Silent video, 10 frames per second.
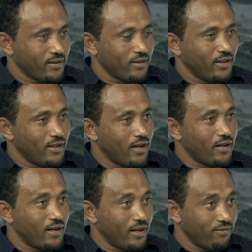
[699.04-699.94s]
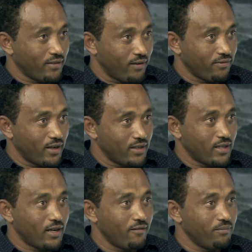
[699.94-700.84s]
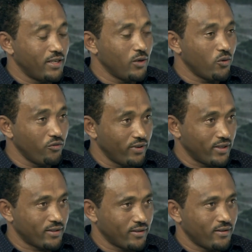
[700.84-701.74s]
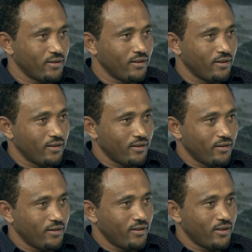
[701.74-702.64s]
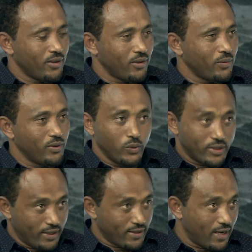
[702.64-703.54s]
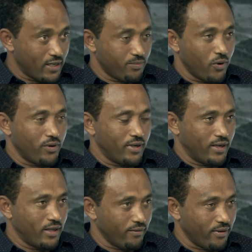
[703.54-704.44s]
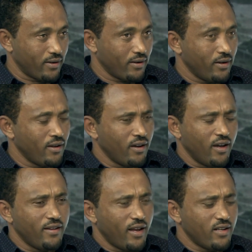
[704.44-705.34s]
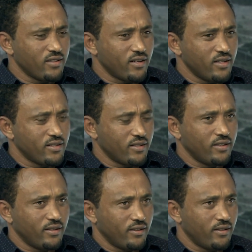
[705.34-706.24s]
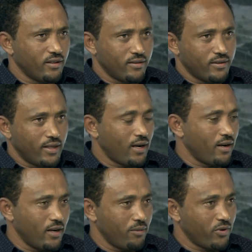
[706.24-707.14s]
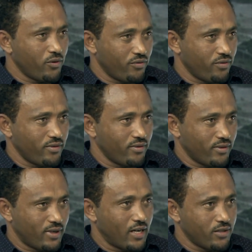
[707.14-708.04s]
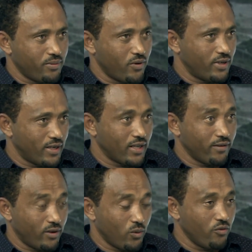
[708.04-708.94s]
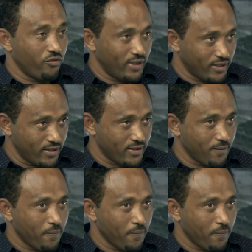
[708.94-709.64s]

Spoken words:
Iran and Afghanistan have been in conflict with a transboundary river, and the other is there are a number of transboundary river conflicts.